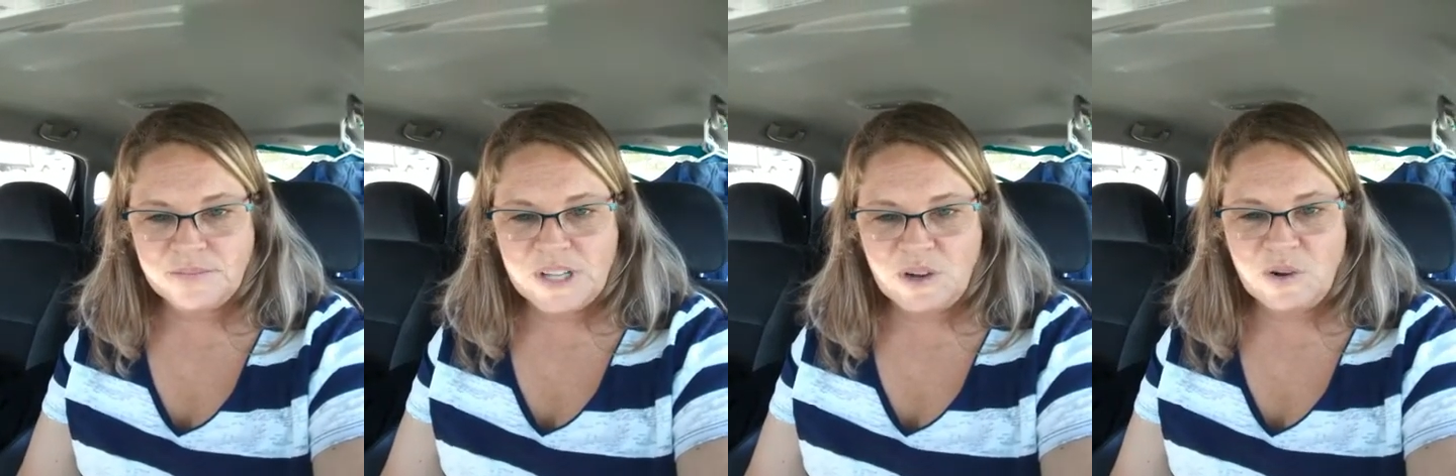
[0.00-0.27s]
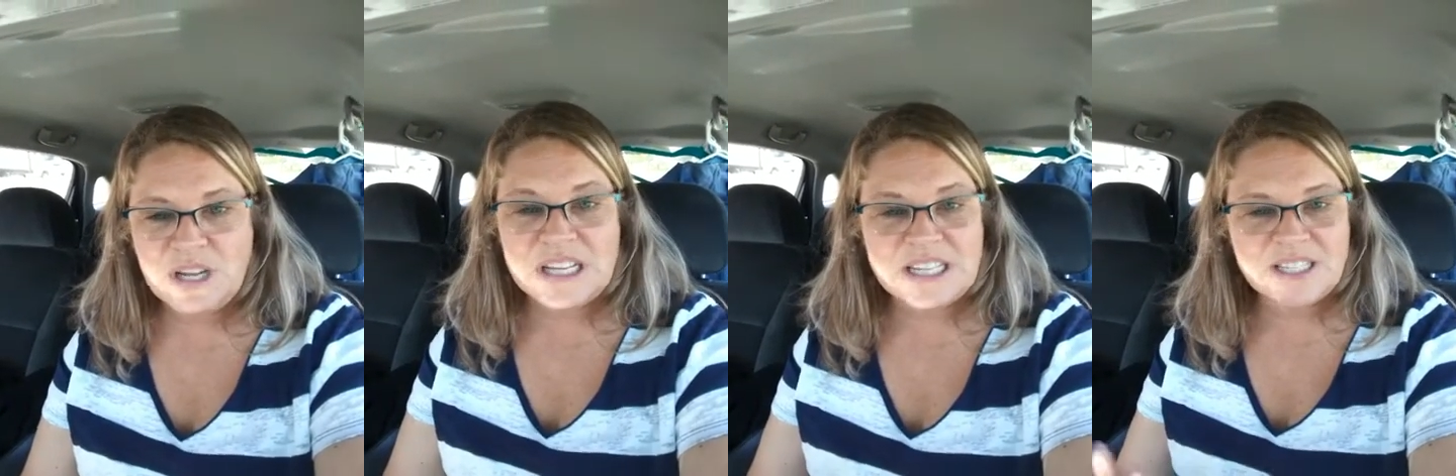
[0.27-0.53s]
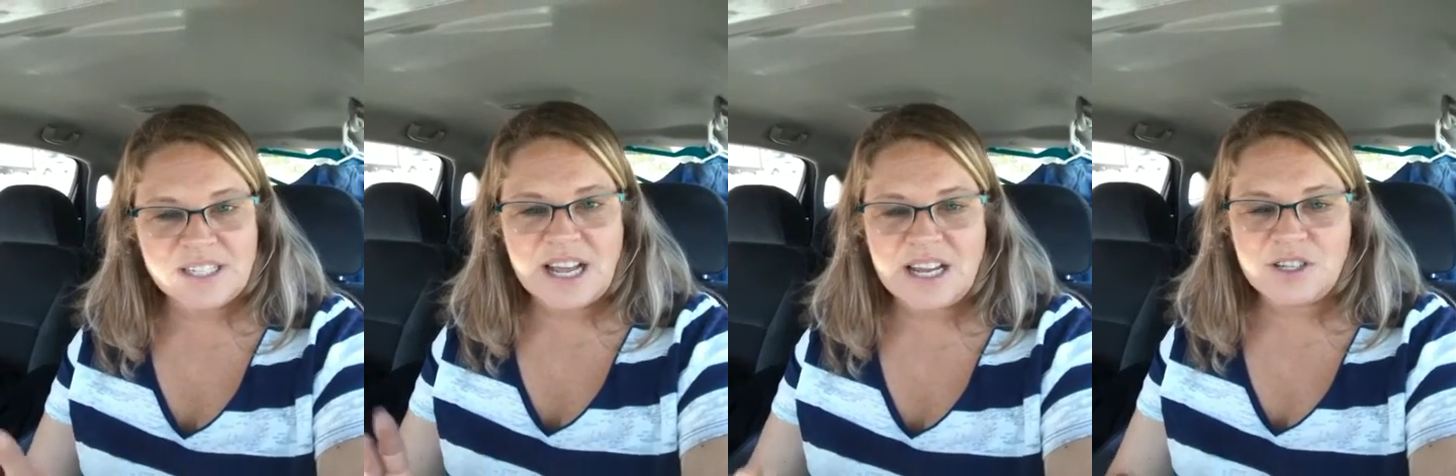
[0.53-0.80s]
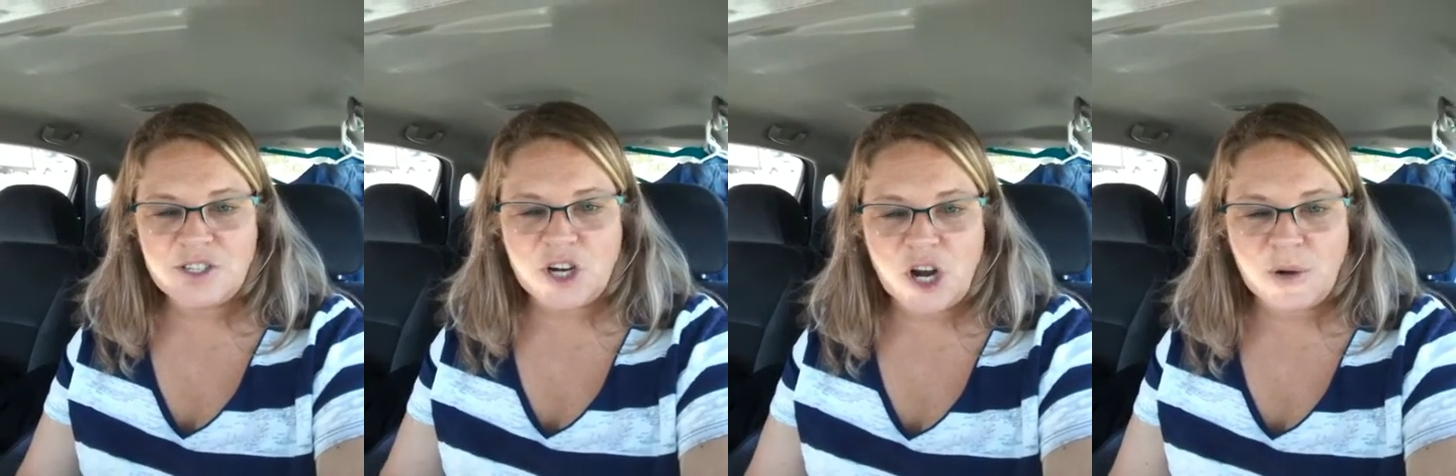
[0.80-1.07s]
Well, he's
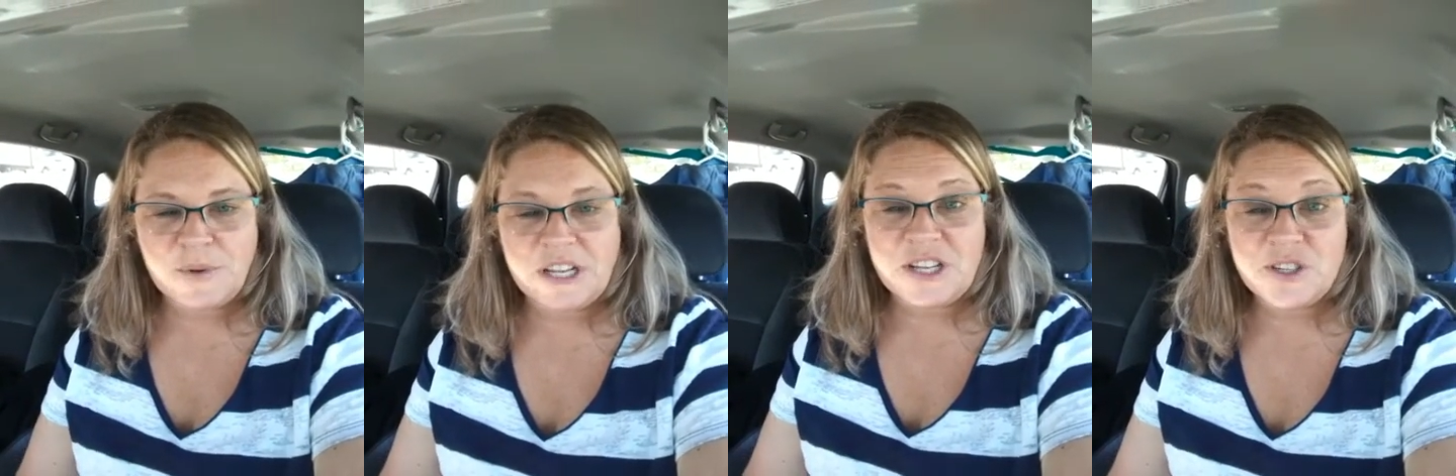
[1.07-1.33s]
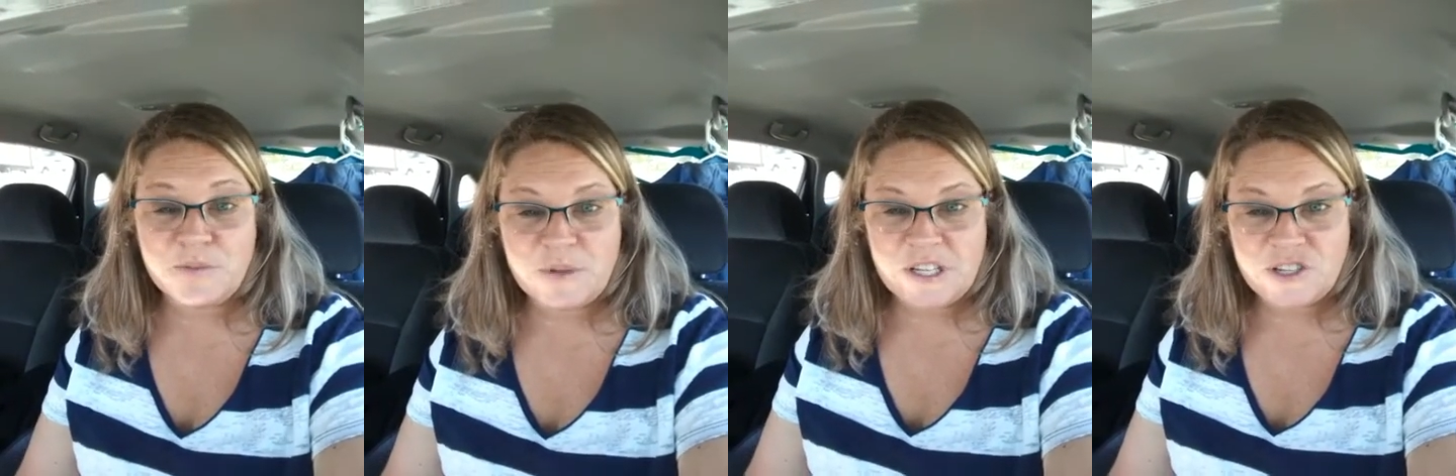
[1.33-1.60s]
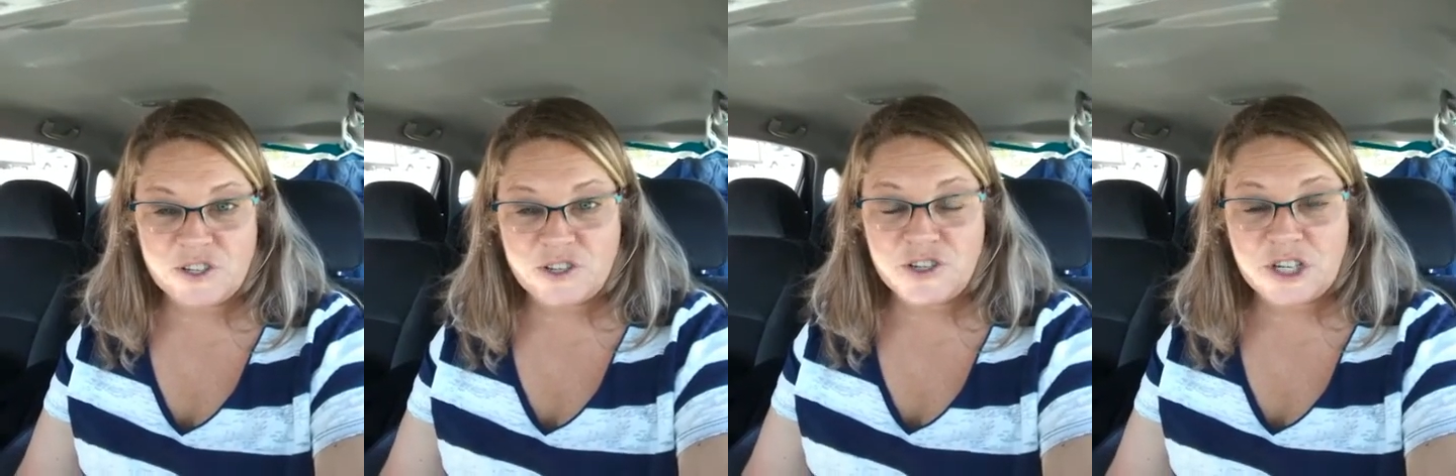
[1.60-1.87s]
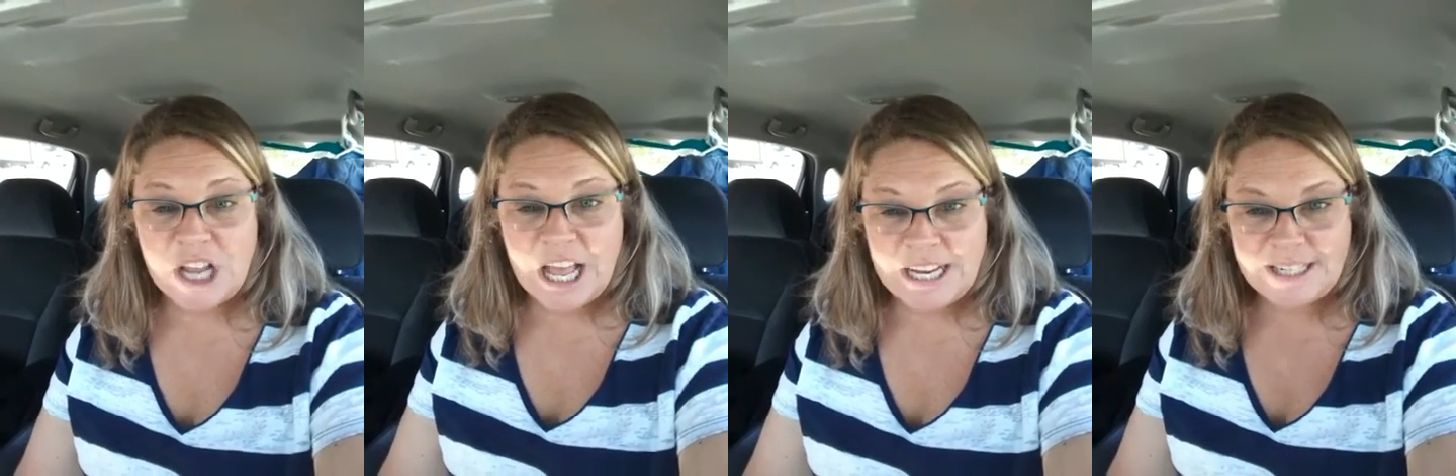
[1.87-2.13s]
not charming. He's a piece of
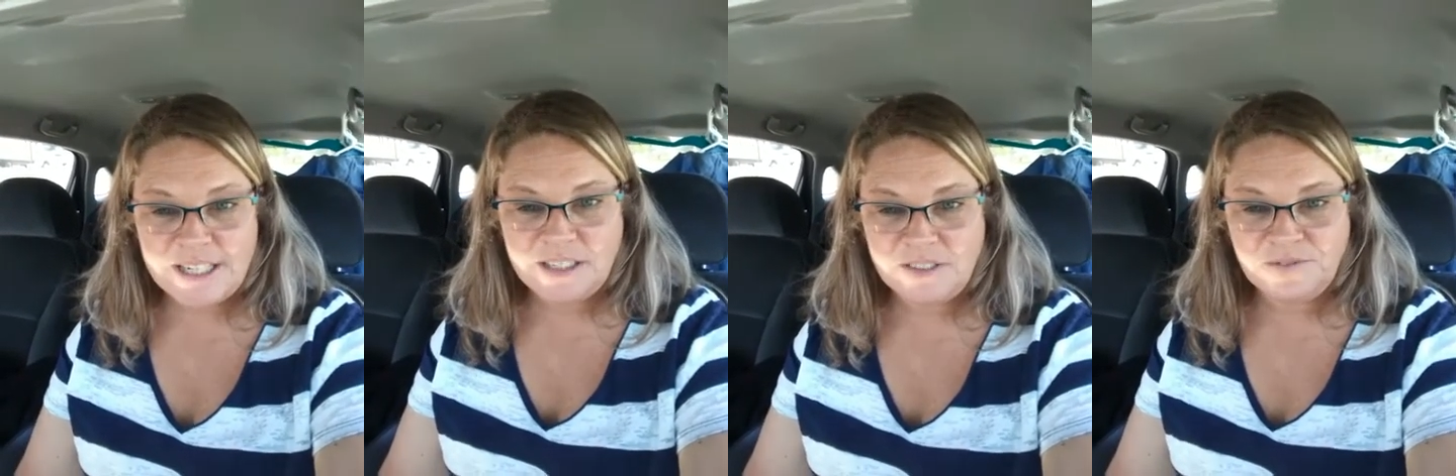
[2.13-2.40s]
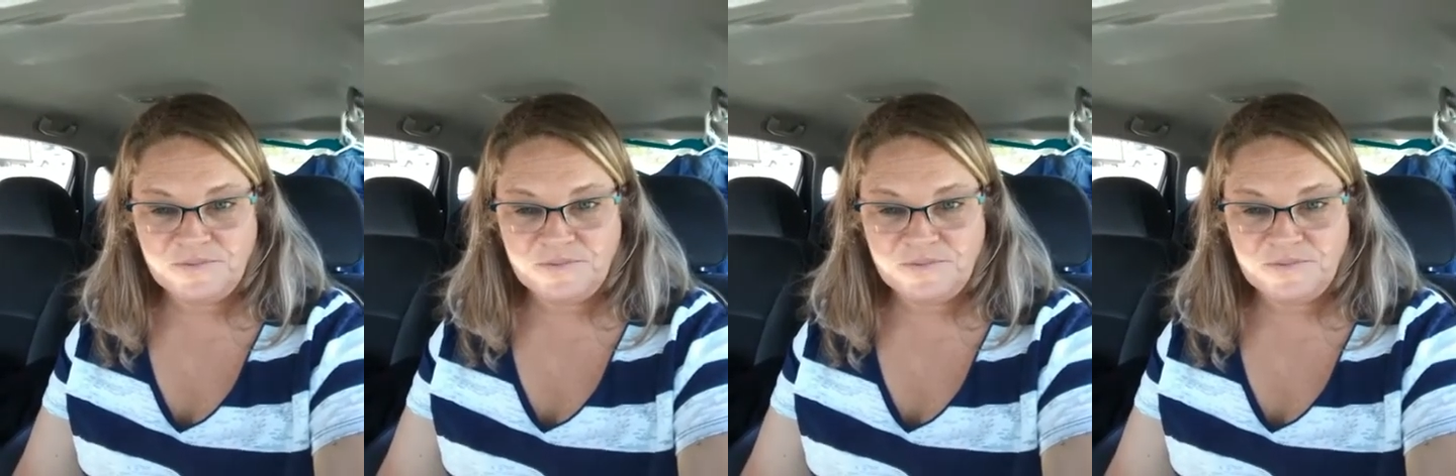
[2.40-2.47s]
shit.